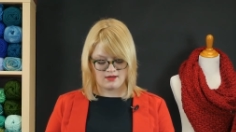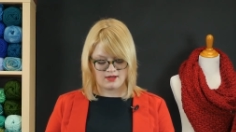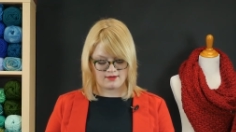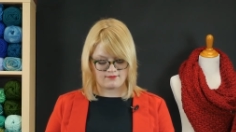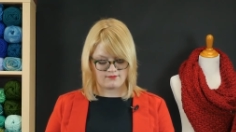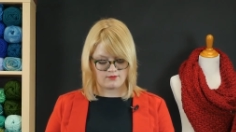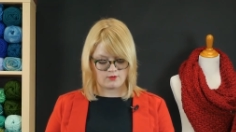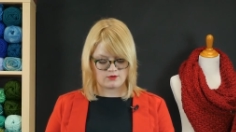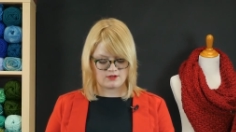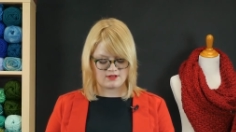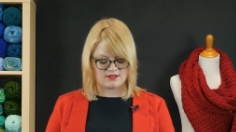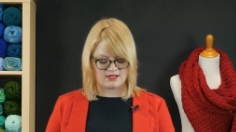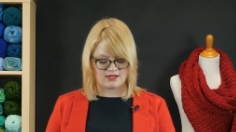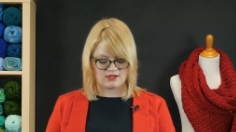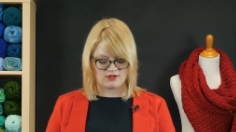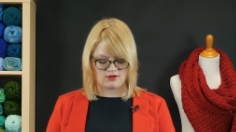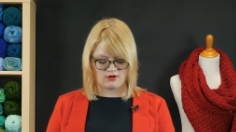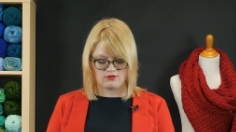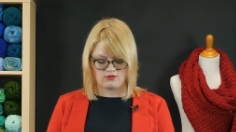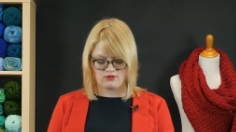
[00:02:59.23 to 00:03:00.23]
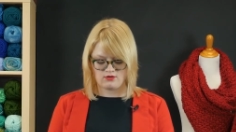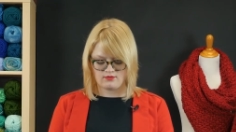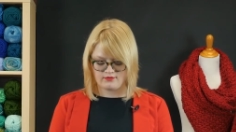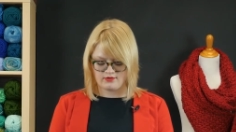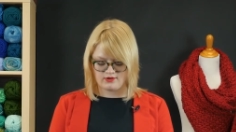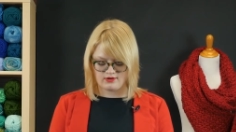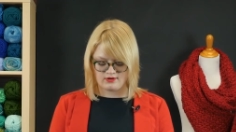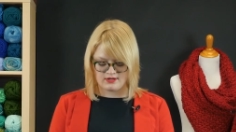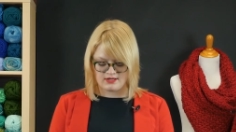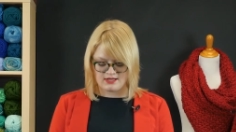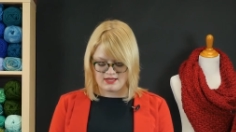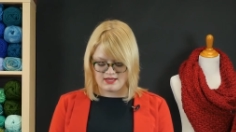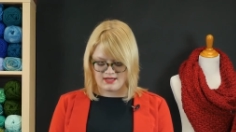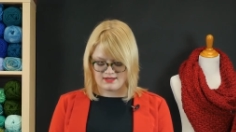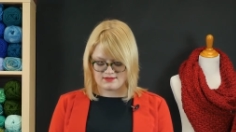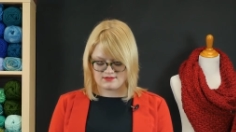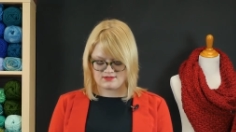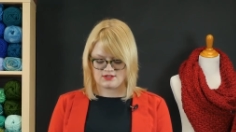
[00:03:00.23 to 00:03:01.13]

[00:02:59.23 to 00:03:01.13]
I folded that yarn over and